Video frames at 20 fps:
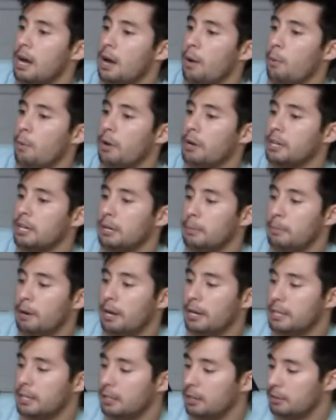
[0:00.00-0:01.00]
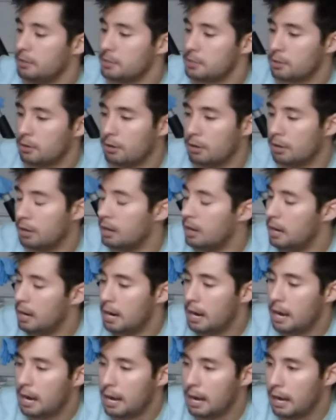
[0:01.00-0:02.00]
I want to get a body kit on this car.
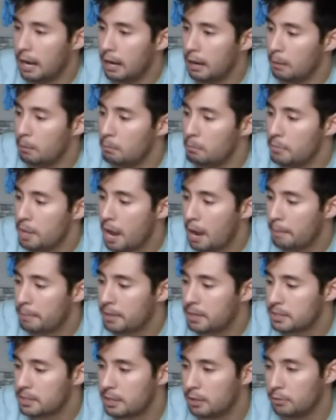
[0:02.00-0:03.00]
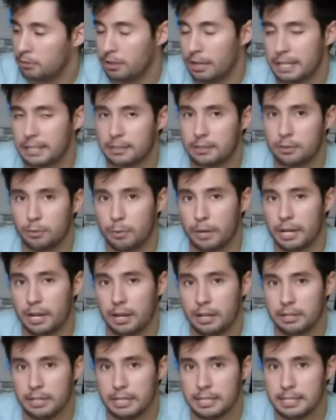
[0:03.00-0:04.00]
Not because I don't like the way
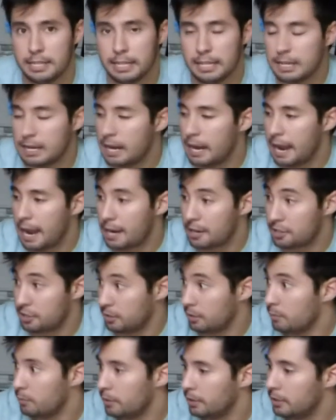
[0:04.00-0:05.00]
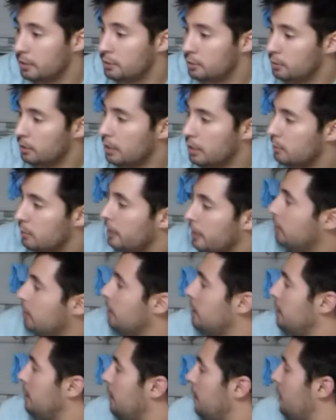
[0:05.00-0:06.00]
Hyundai did it. I actually really do like the way
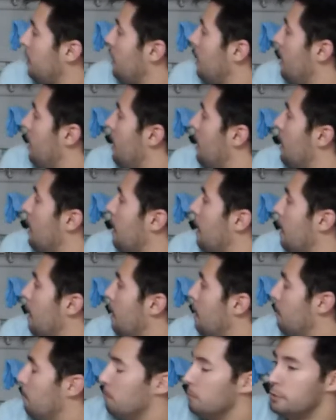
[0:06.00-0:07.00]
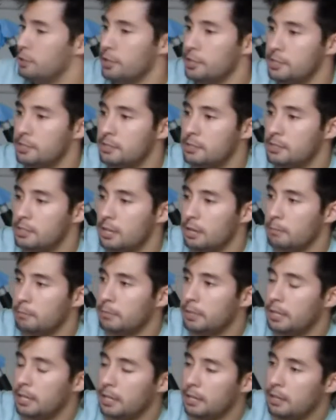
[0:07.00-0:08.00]
Hyundai did it. Just
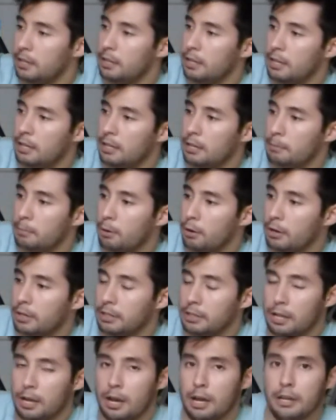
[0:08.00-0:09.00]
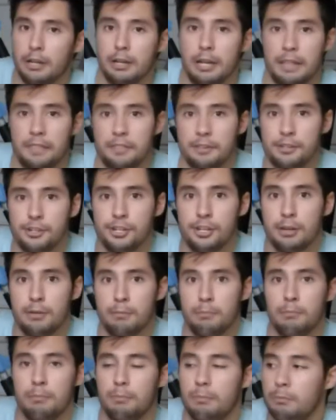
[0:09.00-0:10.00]
some kid in a parking lot at the
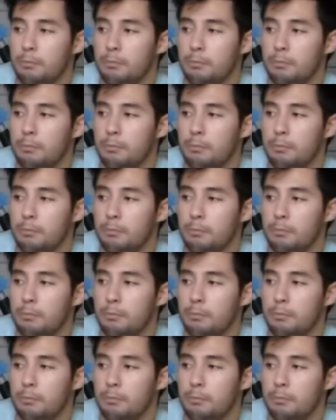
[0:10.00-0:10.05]
gym